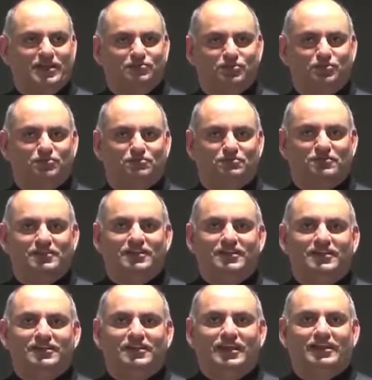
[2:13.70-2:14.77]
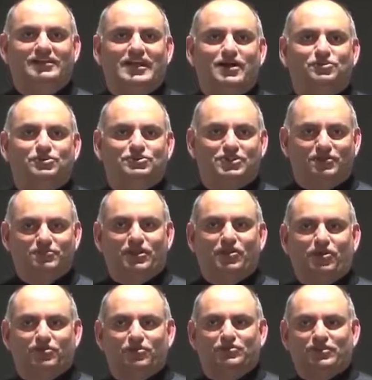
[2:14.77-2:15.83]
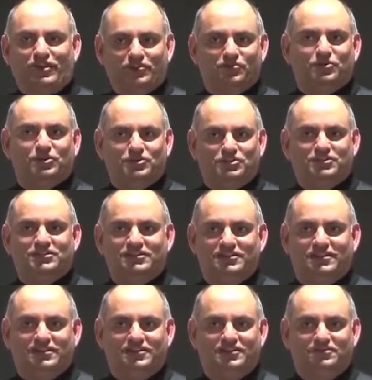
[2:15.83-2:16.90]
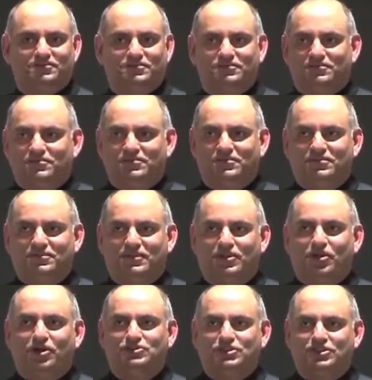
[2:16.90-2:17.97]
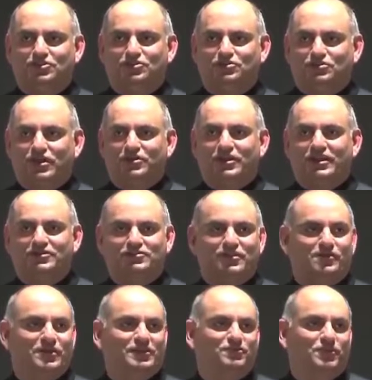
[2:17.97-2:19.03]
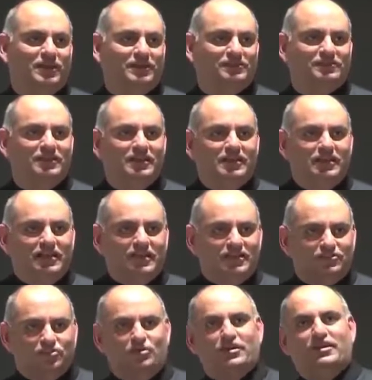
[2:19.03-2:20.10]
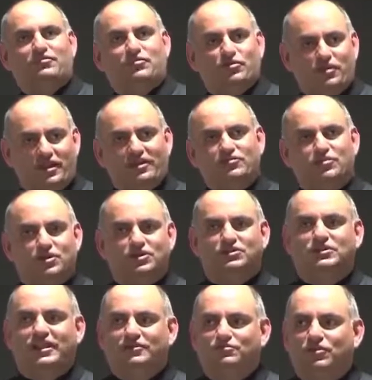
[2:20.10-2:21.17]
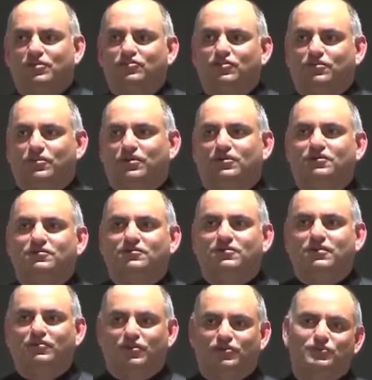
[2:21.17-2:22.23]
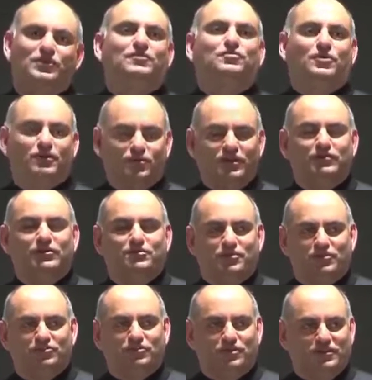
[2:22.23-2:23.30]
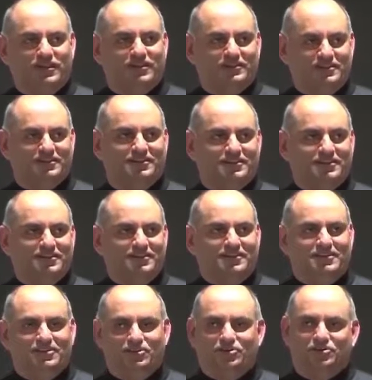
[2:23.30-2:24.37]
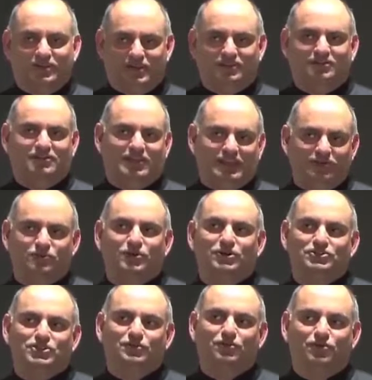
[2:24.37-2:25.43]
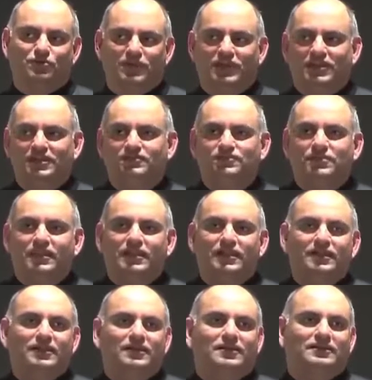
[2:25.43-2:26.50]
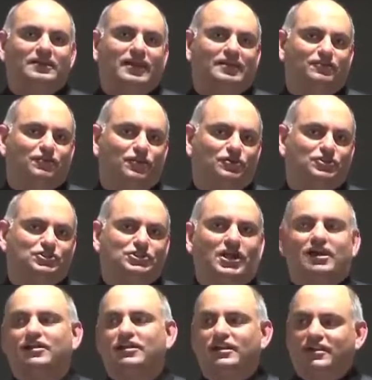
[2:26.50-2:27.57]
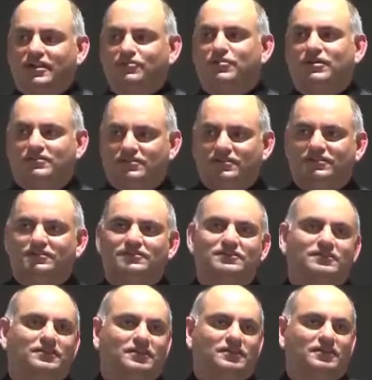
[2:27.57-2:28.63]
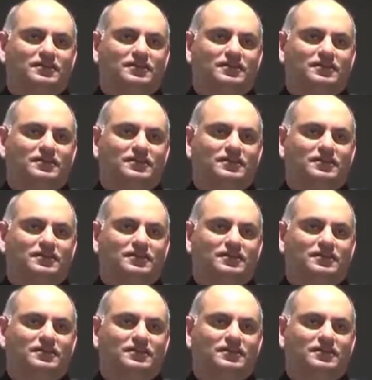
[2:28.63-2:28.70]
time you encounter something, always invert the logic to try to get some other place. So if you invert that principle, first of all, if you agree with the principle, then the inversion would be that if you're starting a business